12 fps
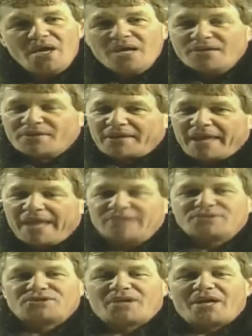Covering
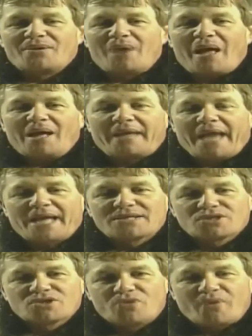25 years of
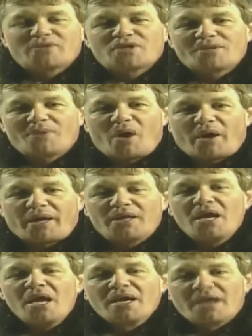sports in
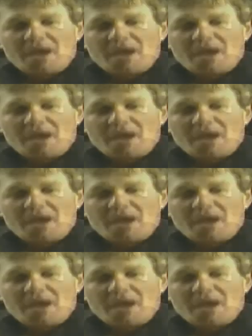Nebraska allows a